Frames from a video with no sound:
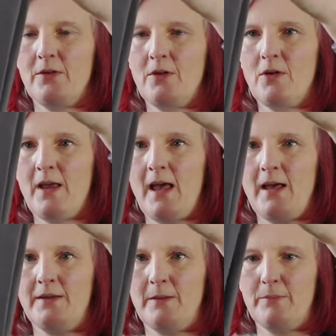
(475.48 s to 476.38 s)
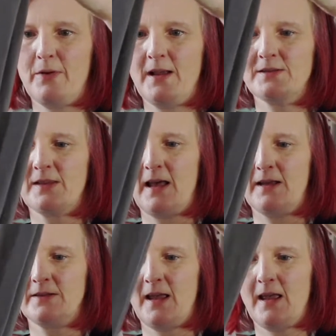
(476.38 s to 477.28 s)
gone ahead and pressed
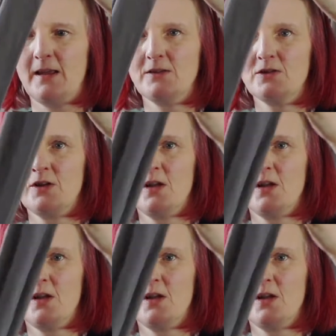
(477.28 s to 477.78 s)
that edge.